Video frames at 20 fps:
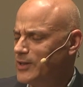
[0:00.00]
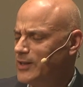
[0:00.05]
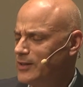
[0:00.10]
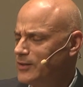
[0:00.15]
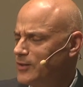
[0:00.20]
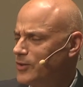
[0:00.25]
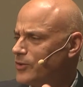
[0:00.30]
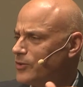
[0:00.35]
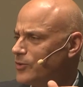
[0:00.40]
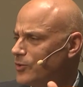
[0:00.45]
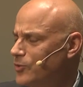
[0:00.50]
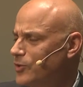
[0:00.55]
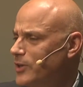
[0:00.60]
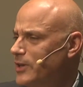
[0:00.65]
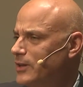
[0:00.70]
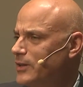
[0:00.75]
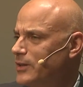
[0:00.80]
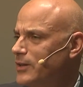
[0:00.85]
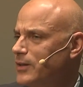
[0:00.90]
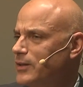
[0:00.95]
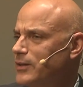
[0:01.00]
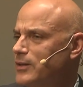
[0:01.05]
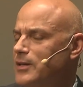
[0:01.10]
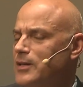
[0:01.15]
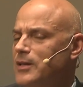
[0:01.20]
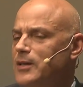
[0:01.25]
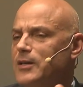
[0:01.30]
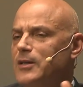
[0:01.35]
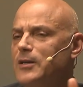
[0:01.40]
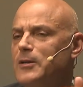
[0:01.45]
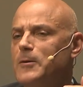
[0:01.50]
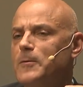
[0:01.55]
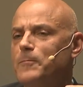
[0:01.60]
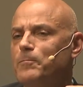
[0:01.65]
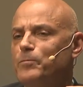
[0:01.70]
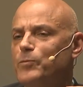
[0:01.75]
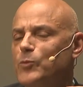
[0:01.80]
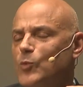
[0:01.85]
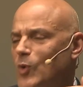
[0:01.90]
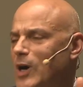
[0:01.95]
really learn Greek
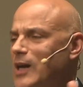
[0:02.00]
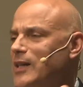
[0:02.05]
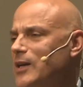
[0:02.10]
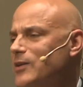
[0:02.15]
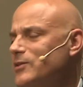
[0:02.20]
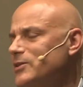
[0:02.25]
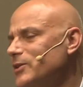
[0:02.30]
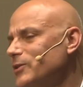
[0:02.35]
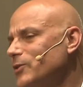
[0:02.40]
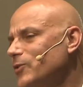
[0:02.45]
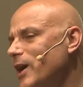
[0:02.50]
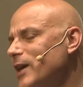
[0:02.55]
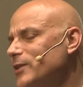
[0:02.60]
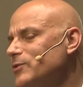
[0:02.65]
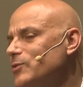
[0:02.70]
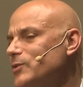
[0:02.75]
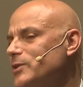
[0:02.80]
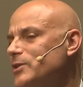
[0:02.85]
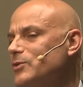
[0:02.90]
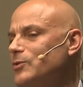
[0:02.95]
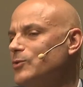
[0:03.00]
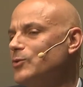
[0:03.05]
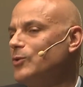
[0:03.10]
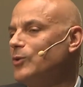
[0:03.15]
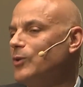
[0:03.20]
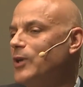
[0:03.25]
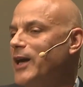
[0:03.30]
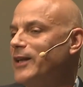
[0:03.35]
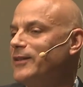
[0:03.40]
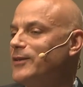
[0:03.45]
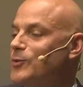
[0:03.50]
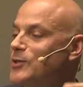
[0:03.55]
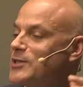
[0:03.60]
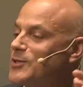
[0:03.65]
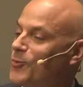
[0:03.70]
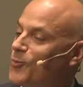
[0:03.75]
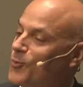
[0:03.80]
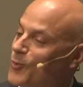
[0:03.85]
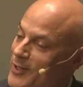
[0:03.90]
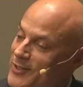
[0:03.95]
while I was at graduate school, and
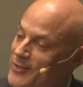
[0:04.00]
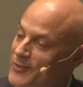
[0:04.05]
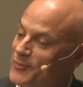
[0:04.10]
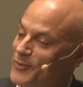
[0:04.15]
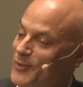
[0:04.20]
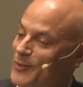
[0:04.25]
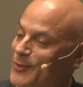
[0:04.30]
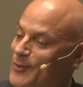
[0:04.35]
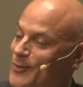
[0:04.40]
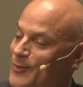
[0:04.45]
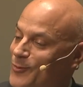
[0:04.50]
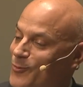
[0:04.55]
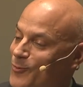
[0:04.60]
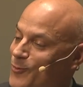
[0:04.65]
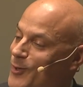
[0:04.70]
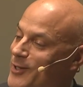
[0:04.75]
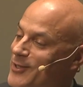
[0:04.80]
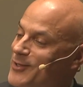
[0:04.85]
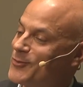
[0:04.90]
there was a wonderful,